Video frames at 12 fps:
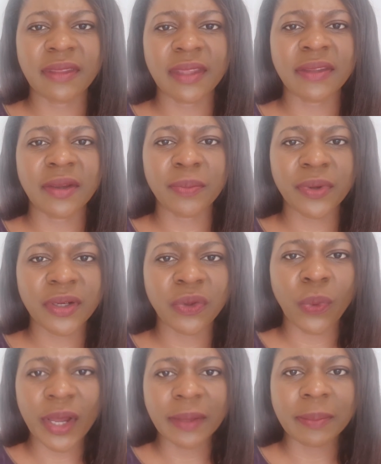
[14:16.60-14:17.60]
that they're put
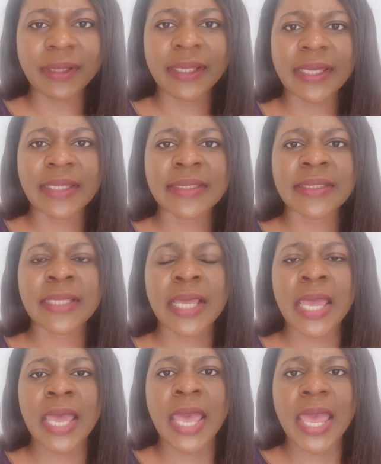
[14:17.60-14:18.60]
in one place,
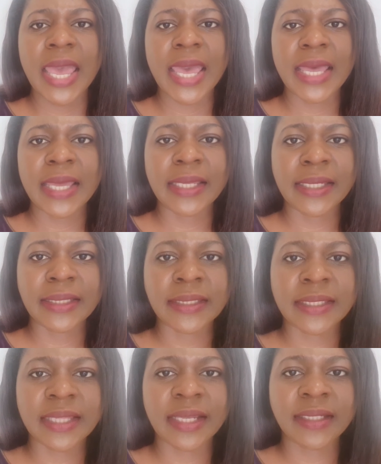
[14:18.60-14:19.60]

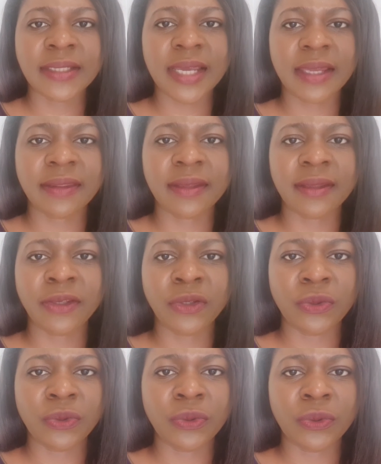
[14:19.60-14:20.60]
and that either
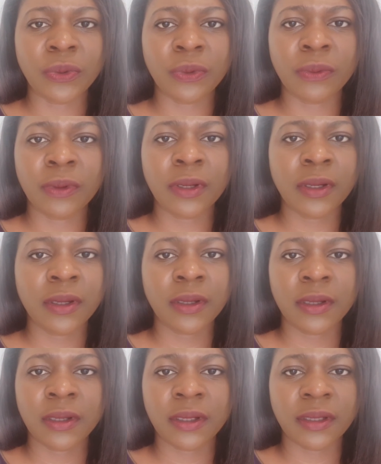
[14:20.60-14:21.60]
you
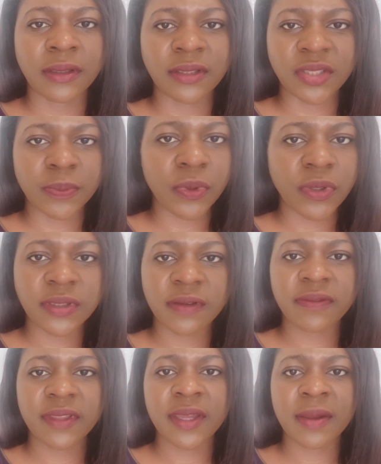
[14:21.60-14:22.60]
dispose
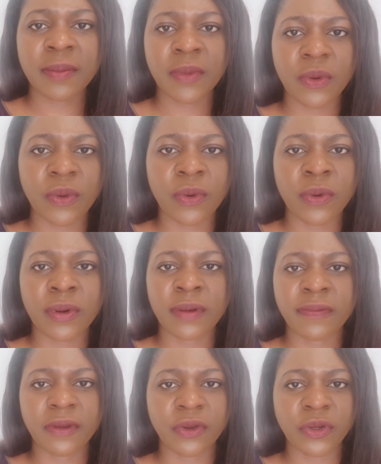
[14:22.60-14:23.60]
of them, or
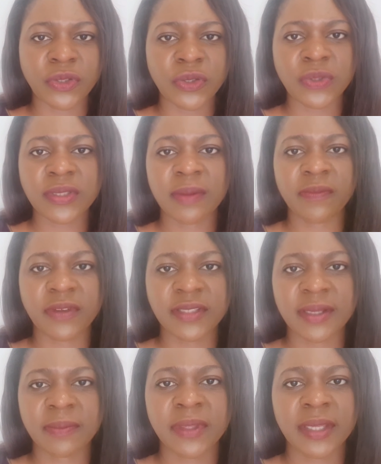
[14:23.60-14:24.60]
if you're going to use them for
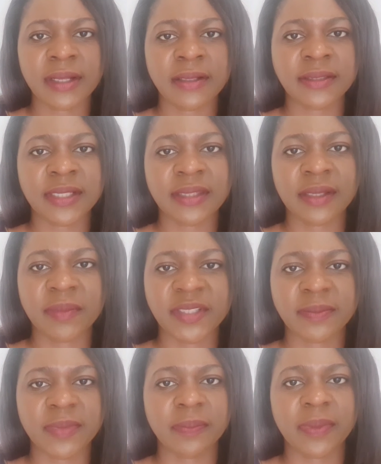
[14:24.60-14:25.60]
something else, that they
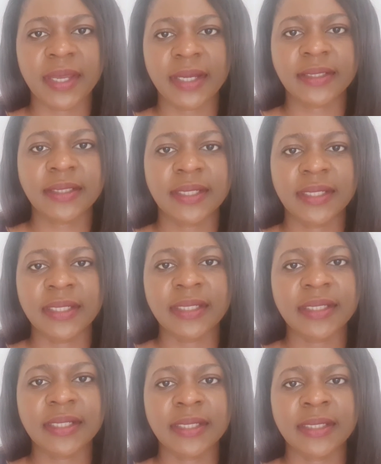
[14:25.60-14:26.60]
must be packed
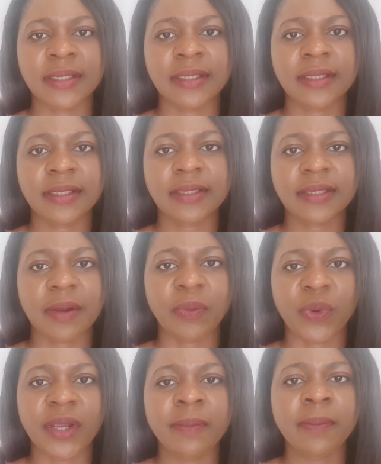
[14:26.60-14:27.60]
neatly
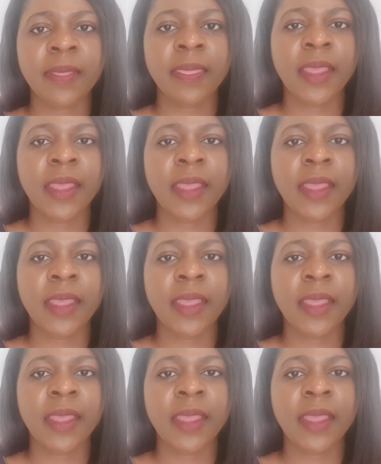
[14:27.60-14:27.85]
somewhere.